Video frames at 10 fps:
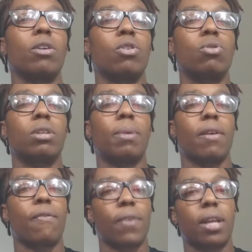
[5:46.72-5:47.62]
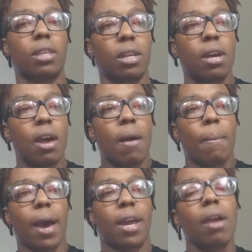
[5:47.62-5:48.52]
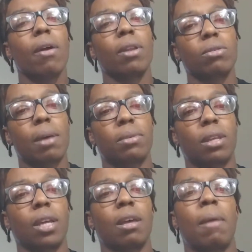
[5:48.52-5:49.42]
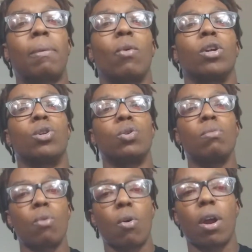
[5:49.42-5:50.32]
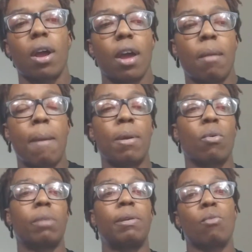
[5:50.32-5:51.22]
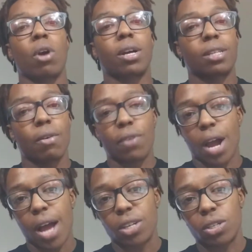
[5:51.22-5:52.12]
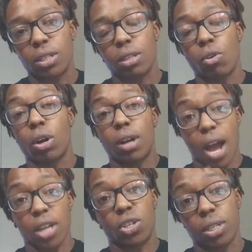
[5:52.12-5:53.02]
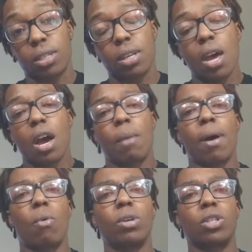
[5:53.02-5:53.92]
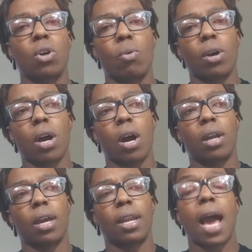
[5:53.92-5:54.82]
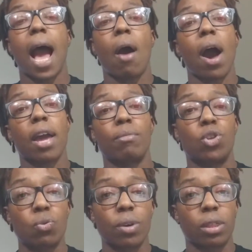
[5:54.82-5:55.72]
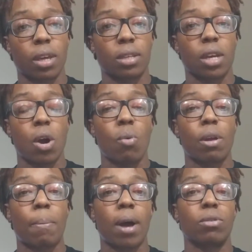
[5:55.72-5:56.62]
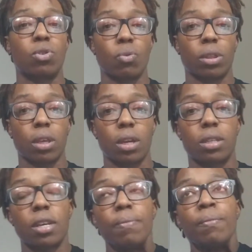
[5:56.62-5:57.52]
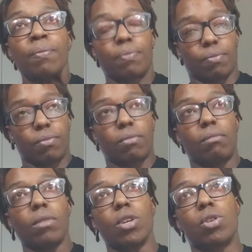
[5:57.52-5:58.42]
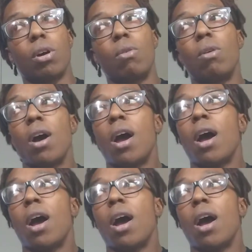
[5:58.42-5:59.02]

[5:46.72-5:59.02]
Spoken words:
usually get affected by hearing those types of things. It make me want to do more. It made me want to be more self-conscious or conscious about what is going on and how I am doing things and going about doing things. So